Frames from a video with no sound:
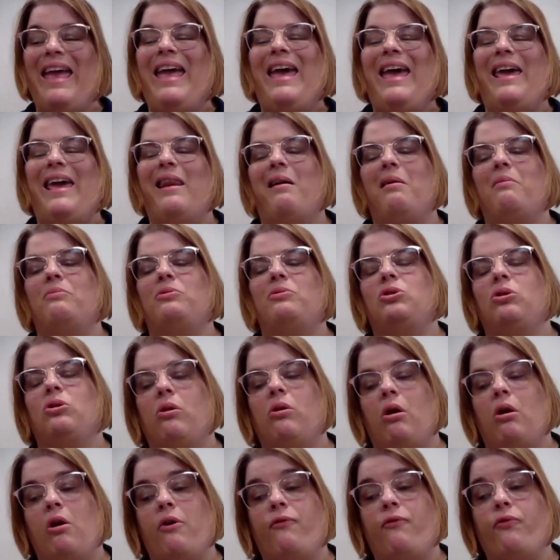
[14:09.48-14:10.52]
And I'm sure
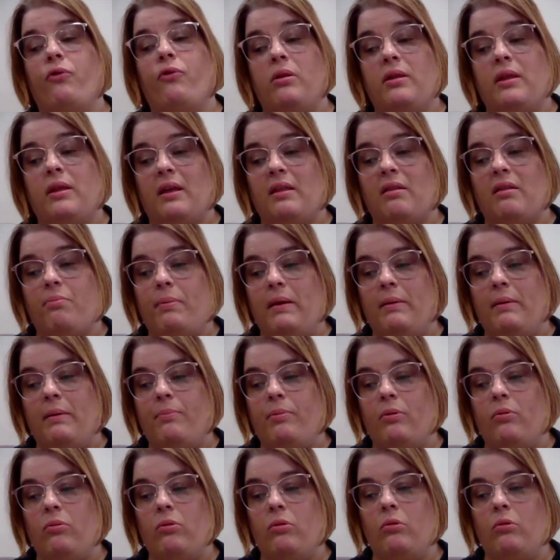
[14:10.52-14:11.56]
our front desk
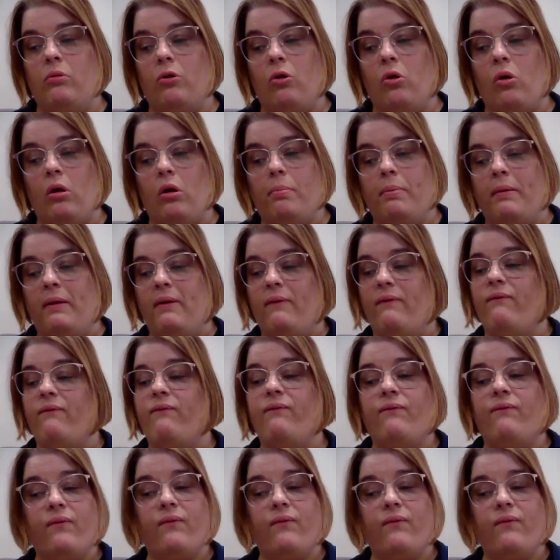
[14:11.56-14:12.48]
people will all be